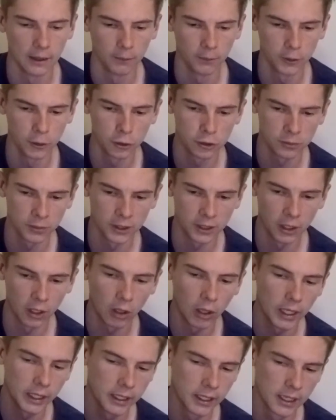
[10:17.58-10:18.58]
use them at
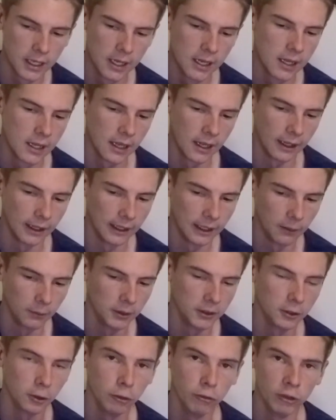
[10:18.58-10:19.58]
night
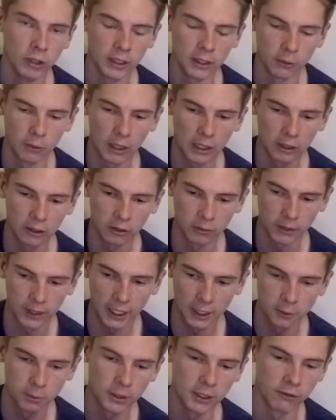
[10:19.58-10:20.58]
and do really well on them,
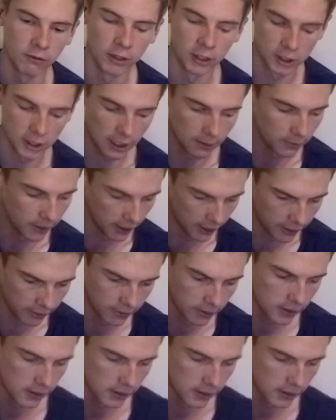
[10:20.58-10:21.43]
catch big fish up there.